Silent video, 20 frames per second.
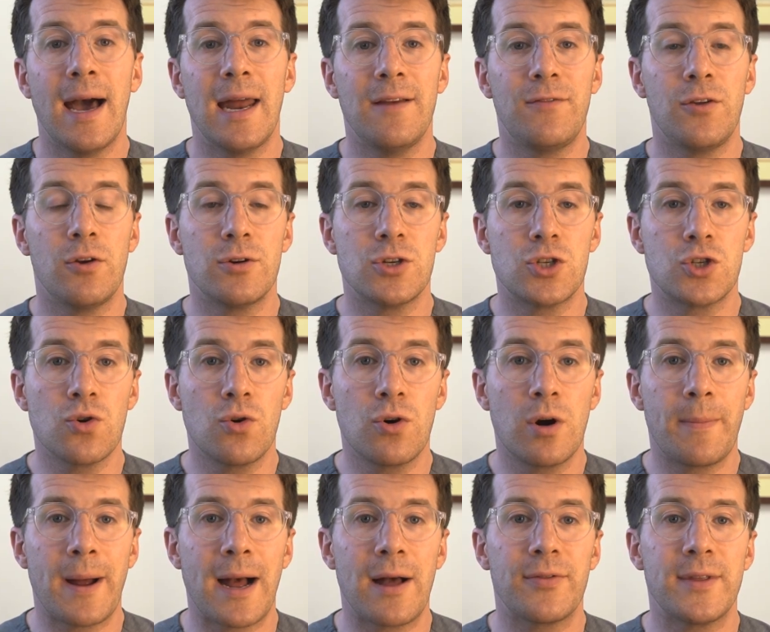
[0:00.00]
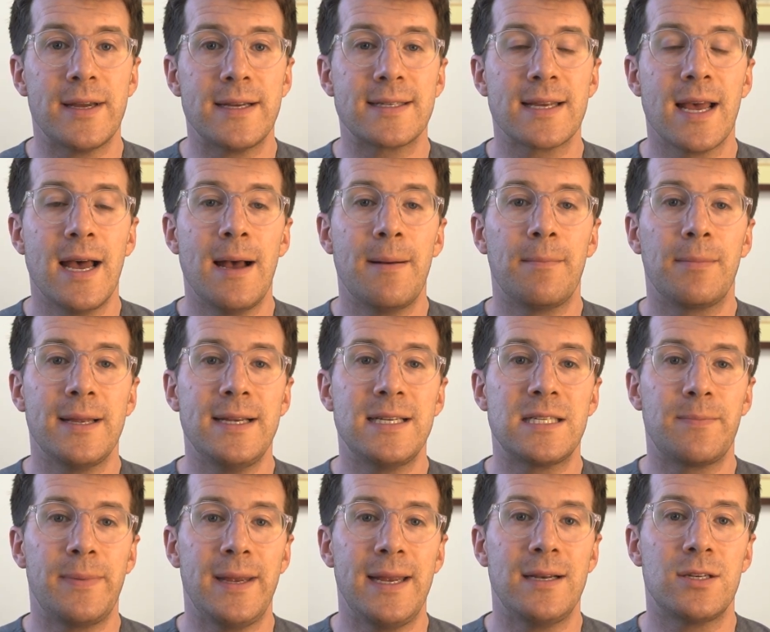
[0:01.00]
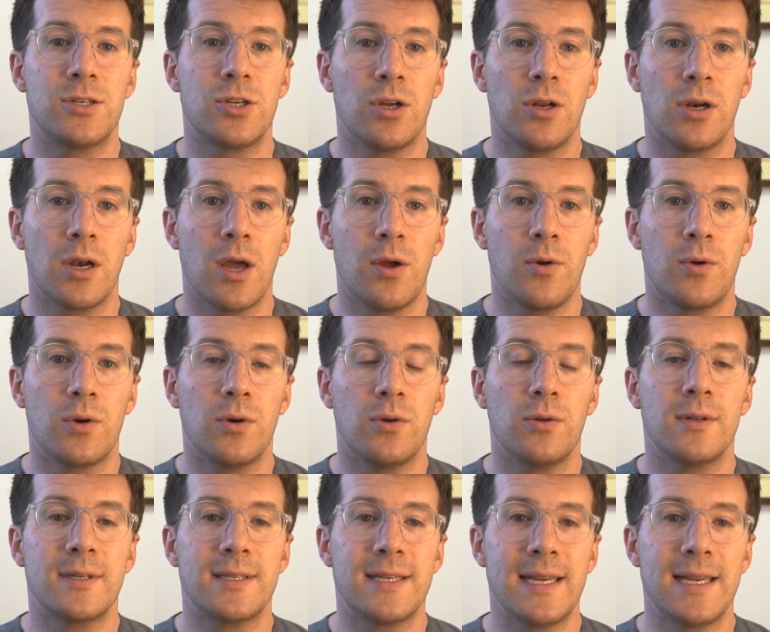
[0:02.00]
And if you're unsure about this, please speak to your local